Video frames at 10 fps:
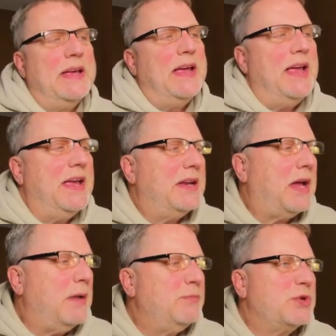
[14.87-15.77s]
and
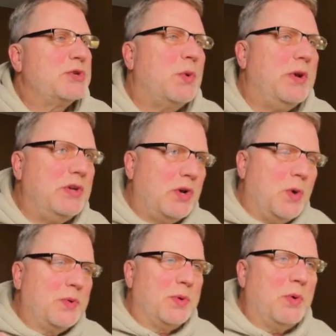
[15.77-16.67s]
I'm just going to
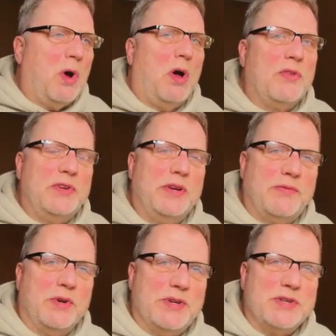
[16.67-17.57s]
go through all the
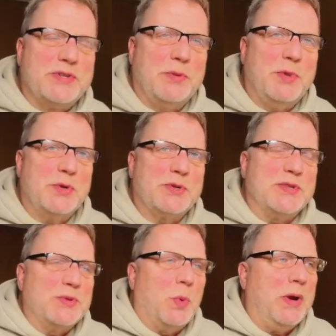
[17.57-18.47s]
different
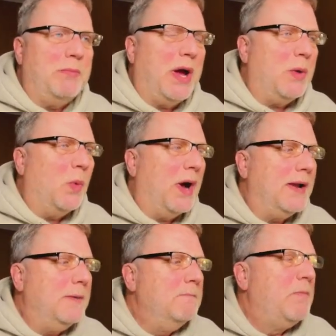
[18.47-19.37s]
distributions one by one.